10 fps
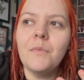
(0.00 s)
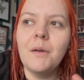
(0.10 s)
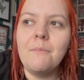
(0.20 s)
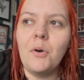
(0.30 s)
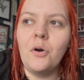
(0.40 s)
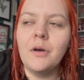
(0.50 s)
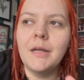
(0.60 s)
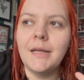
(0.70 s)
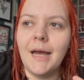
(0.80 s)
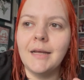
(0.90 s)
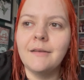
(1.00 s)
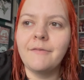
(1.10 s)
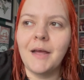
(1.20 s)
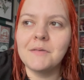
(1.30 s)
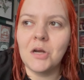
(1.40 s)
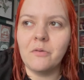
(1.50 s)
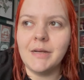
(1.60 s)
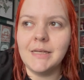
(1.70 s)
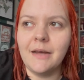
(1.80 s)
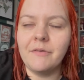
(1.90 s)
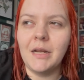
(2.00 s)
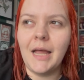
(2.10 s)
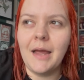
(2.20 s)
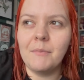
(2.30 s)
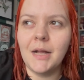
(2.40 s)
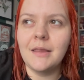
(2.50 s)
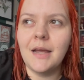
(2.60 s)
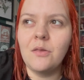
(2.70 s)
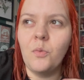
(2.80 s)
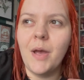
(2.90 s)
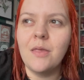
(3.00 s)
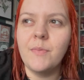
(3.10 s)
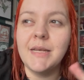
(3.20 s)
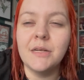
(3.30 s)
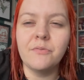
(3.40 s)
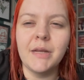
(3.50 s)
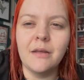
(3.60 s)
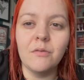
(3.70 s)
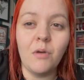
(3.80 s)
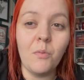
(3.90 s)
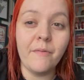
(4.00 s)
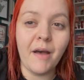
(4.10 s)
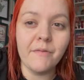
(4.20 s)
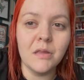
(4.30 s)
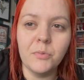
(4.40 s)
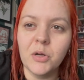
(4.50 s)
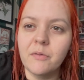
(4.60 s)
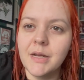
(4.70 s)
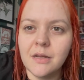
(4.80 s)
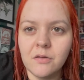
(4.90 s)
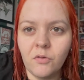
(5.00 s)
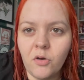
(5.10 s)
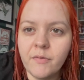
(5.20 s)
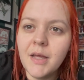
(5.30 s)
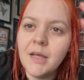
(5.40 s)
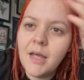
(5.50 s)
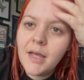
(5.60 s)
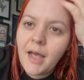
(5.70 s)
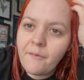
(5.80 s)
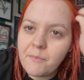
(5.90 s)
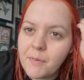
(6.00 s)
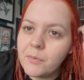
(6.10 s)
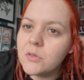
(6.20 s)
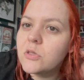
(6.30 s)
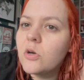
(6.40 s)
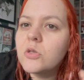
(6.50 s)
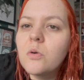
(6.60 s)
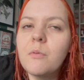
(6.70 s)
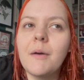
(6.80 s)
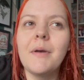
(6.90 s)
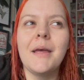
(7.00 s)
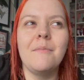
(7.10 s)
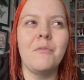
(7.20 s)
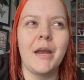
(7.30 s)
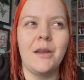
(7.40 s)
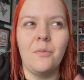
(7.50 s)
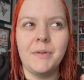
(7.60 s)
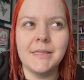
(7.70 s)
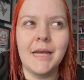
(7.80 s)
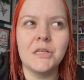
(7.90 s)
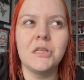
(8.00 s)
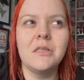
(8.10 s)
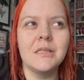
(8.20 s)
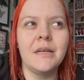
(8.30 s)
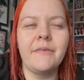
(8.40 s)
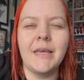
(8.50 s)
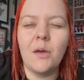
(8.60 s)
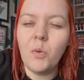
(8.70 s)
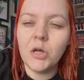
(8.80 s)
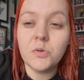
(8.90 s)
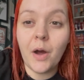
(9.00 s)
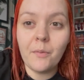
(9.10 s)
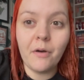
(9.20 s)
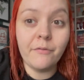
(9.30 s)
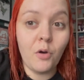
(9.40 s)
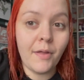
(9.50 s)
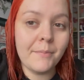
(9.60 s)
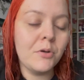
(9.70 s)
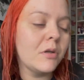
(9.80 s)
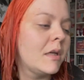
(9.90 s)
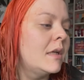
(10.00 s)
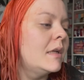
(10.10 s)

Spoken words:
But yeah, 5-star read, definitely. I'm glad the way that we did read it as well, with having the buddy read and sort of having people to talk to about it and breaking it up in sections. I think it worked quite well for that book.